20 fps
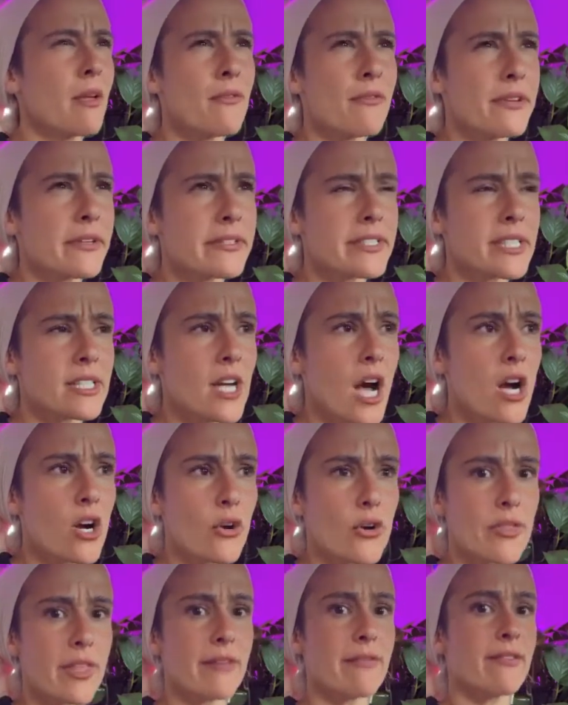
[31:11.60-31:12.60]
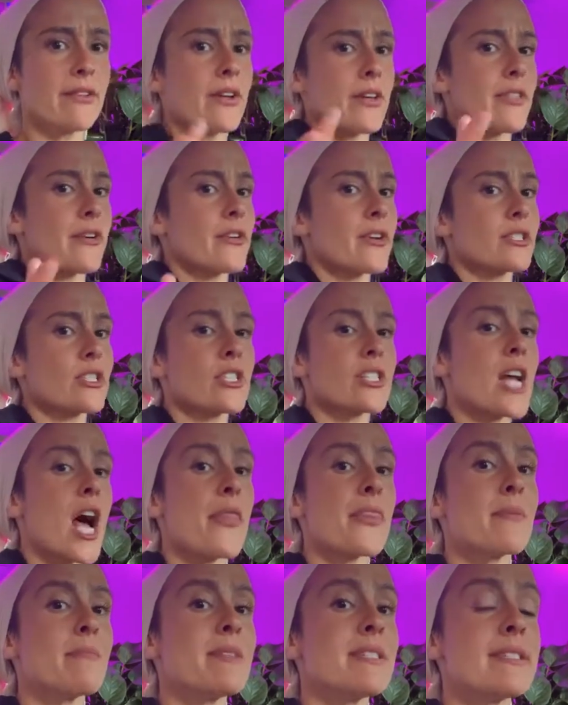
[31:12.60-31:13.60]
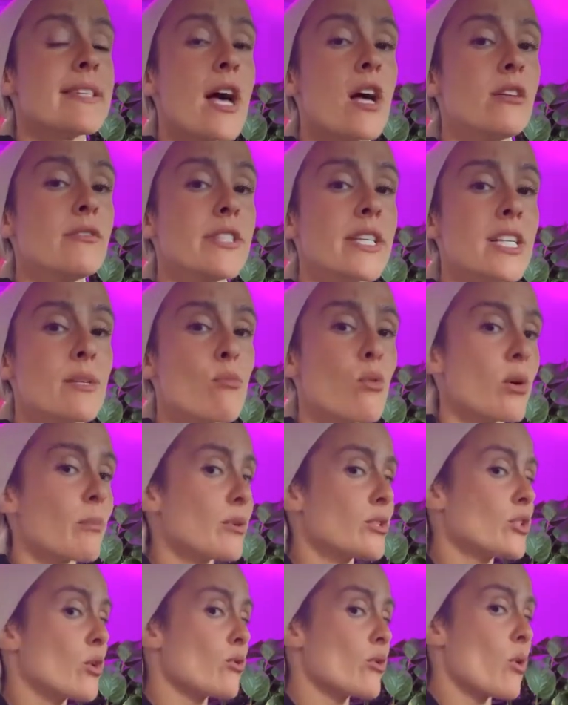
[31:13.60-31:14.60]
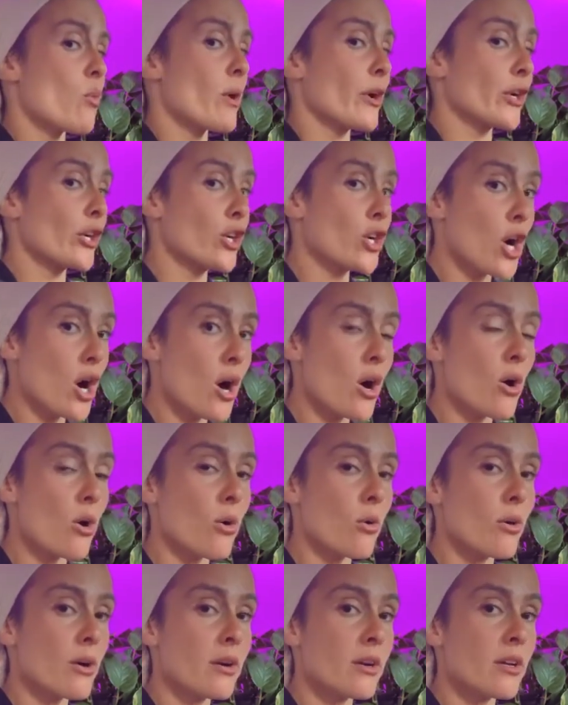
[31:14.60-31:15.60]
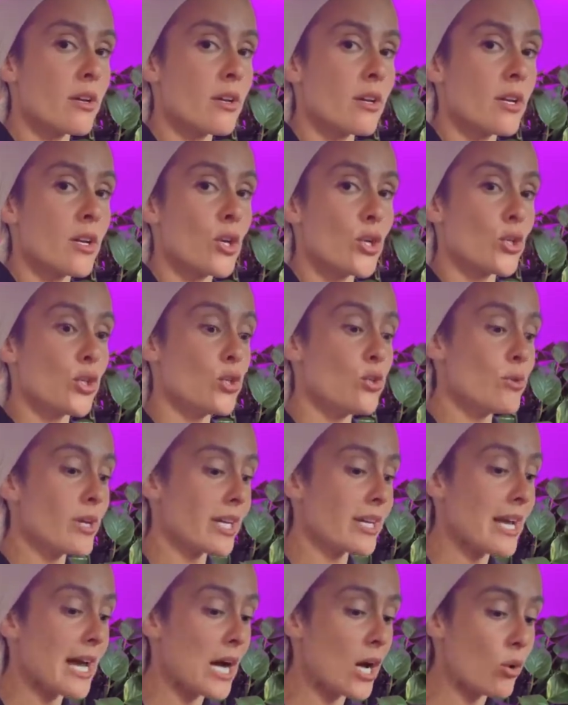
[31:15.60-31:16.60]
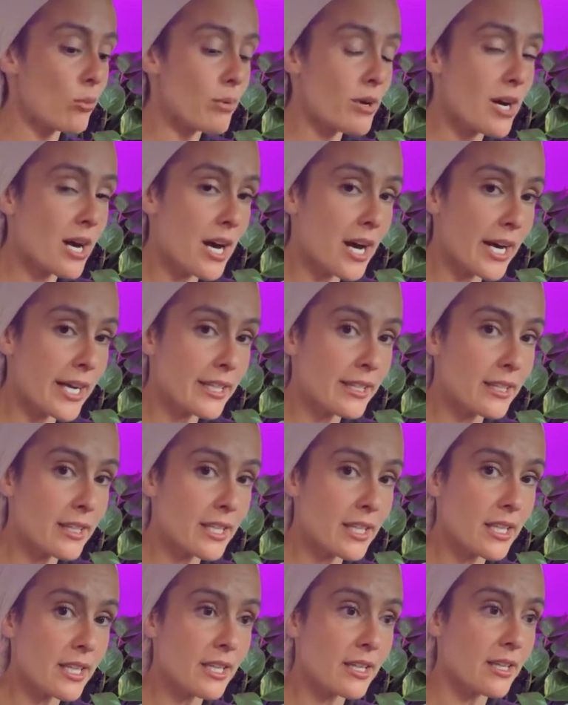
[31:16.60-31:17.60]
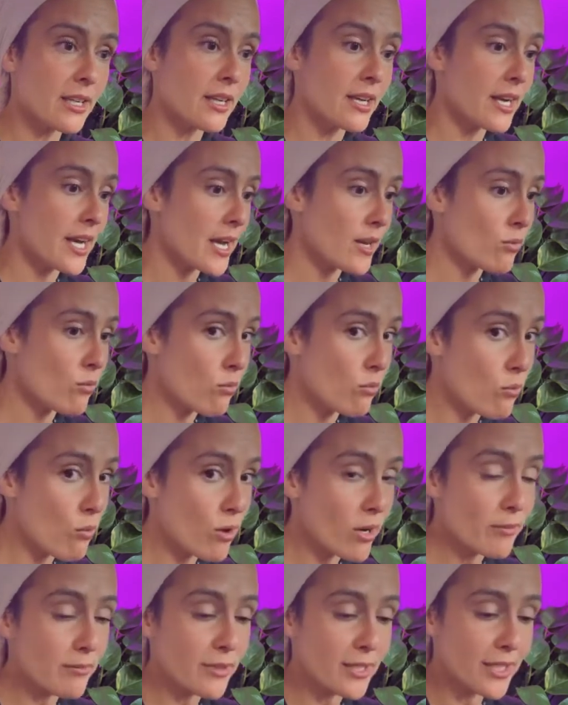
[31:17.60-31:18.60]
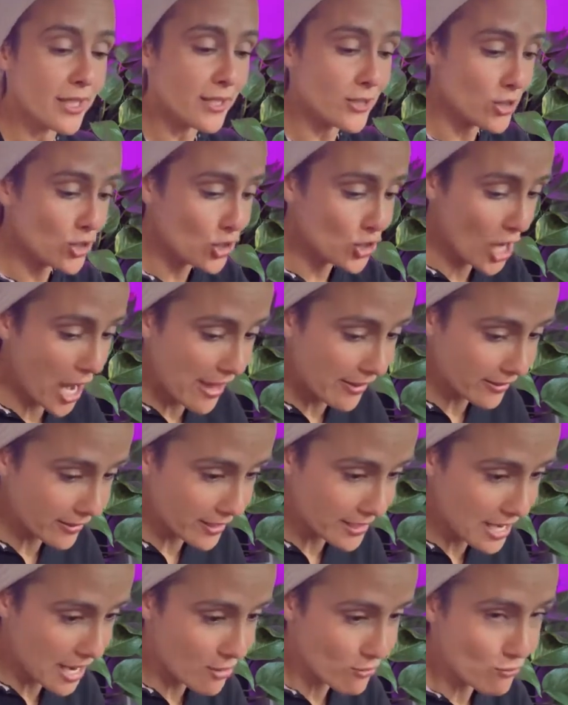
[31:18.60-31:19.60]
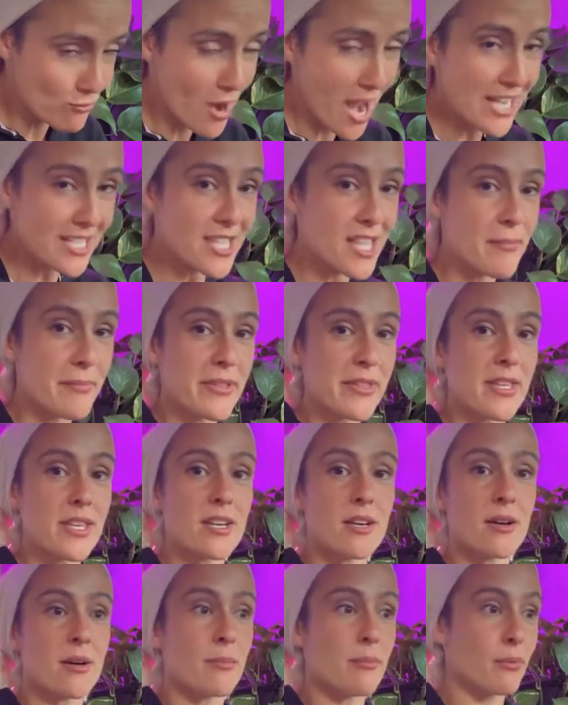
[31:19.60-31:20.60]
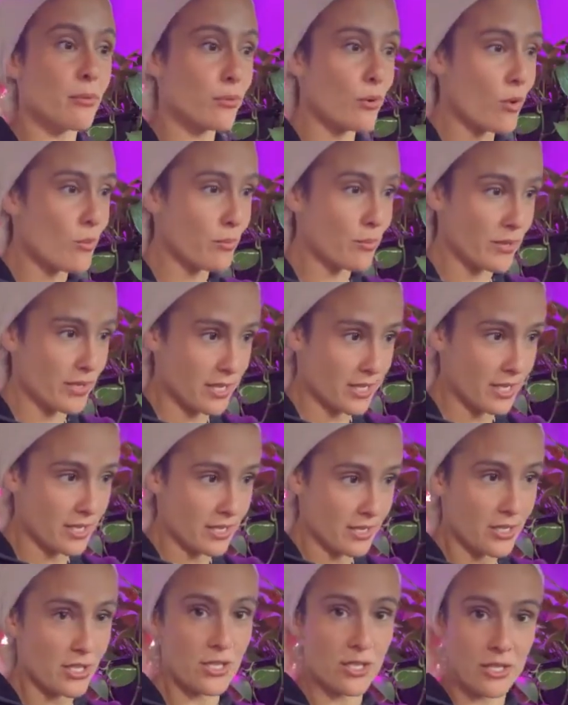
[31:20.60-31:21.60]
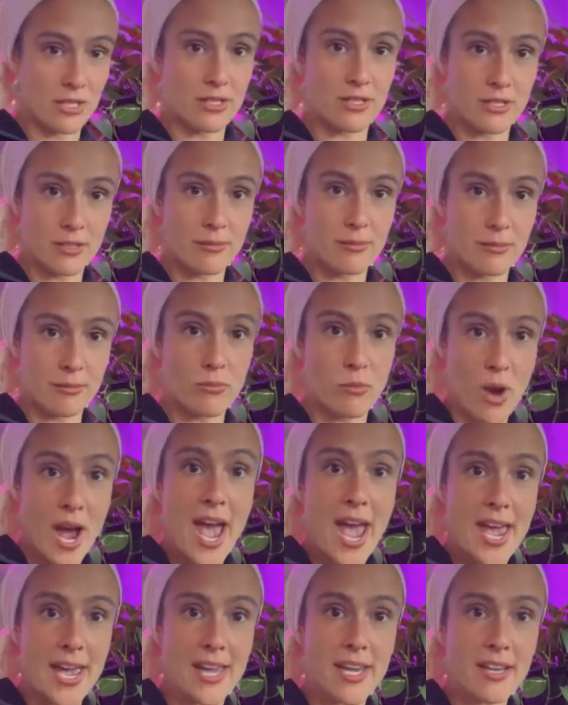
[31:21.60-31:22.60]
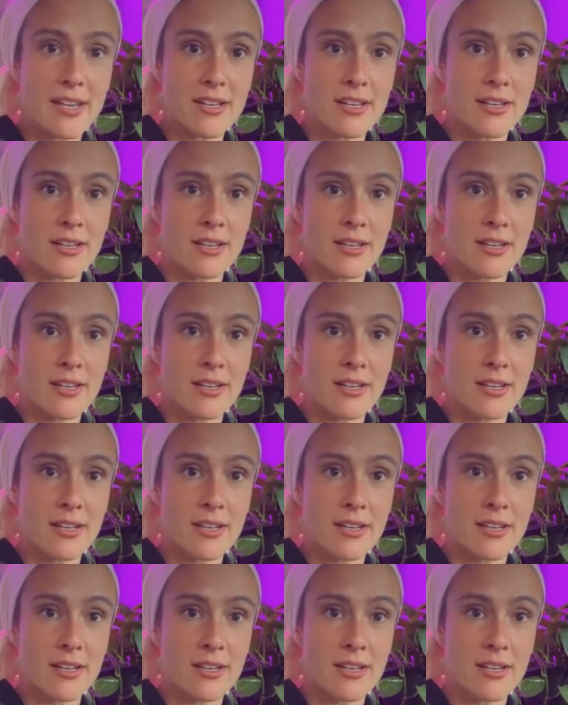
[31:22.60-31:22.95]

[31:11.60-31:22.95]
feel stuck, or they feel like they're just not themselves anymore, but don't know where to go. You can help kindly and warmly and gently direct them in the appropriate way